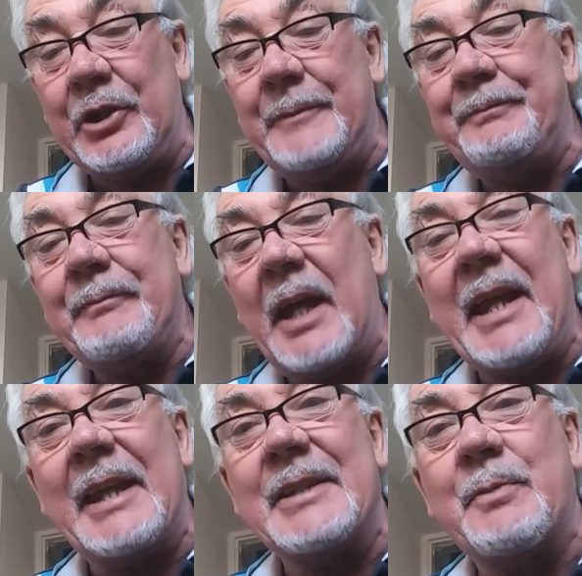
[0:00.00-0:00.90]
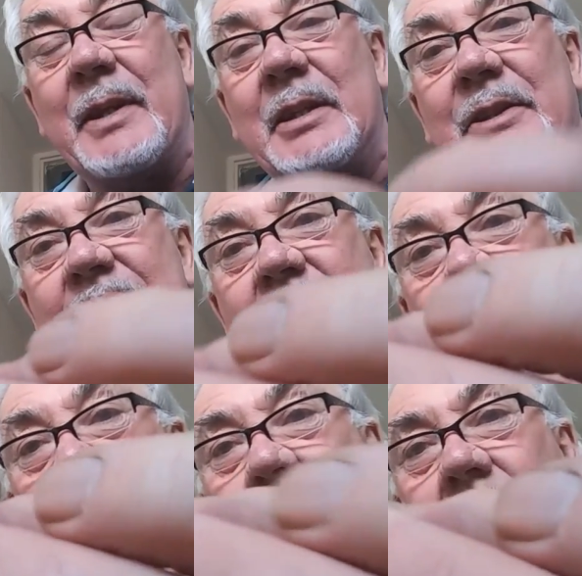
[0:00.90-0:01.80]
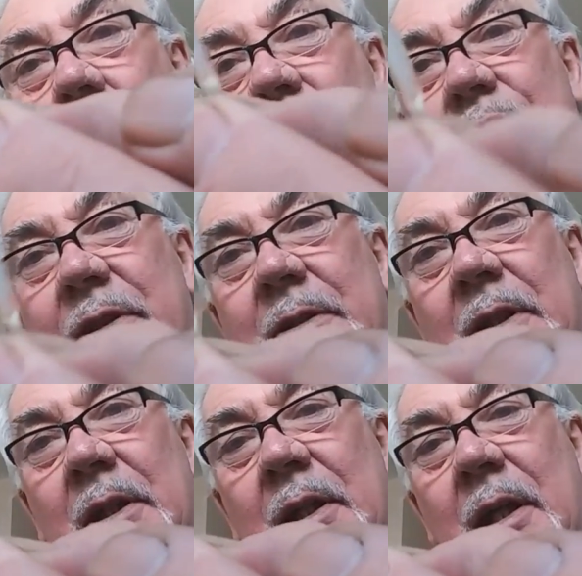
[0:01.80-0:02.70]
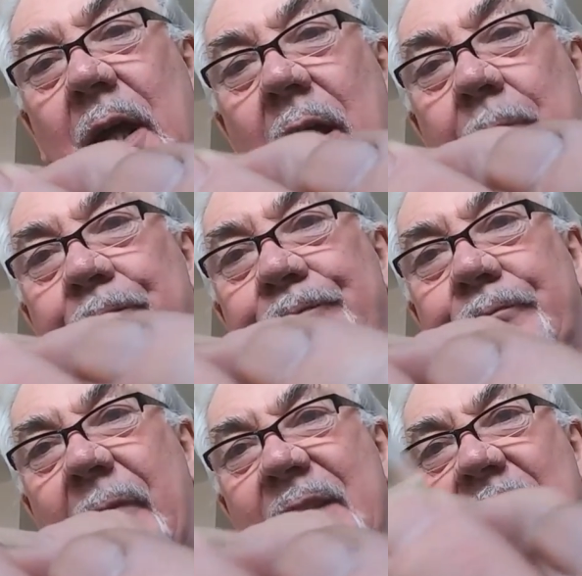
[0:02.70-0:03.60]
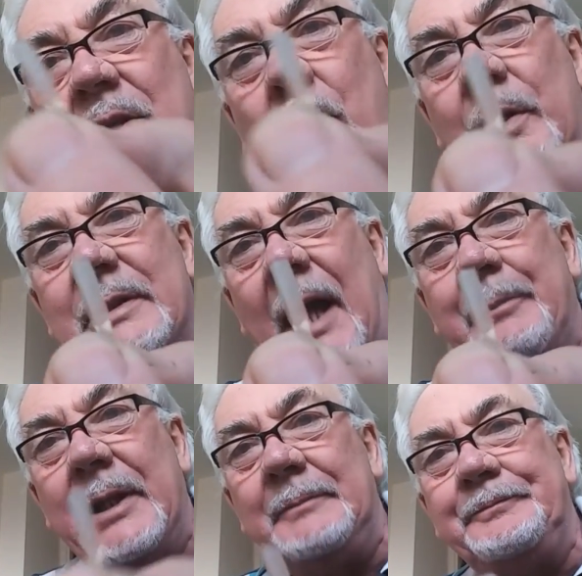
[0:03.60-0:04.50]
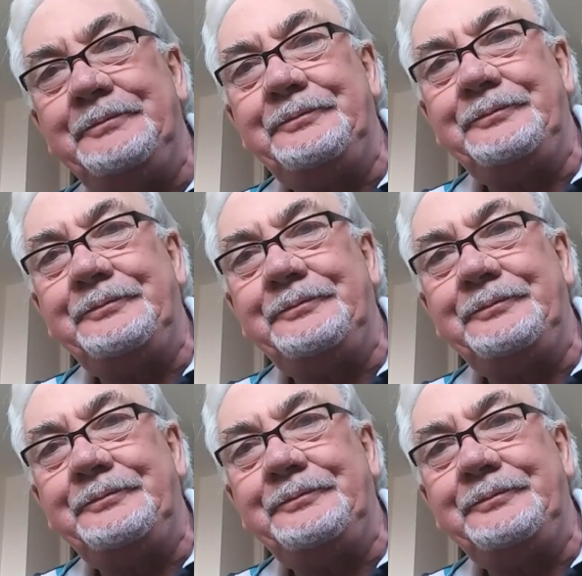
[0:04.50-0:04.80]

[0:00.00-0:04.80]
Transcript: good, and that is with just an ordinary silicone adapter,